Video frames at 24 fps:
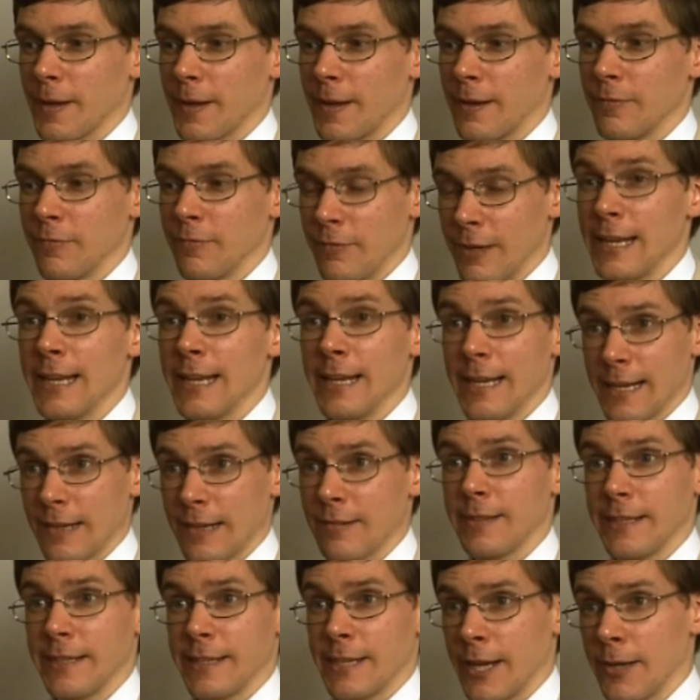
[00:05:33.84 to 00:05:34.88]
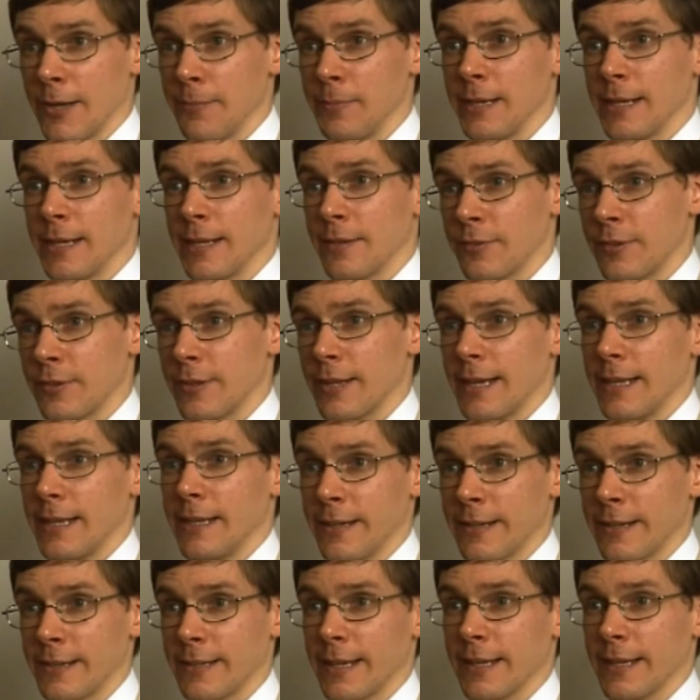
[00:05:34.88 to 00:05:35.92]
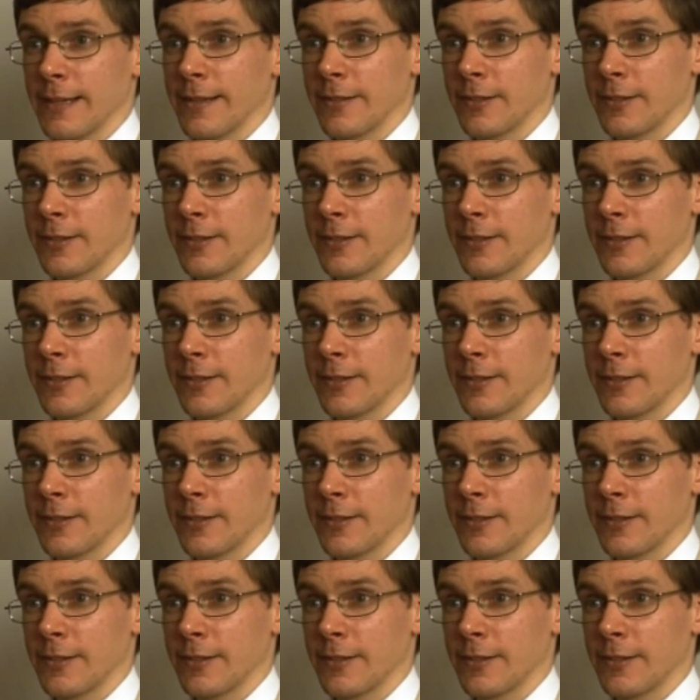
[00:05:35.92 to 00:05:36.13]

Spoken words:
Really, literally nobody lives there. You can take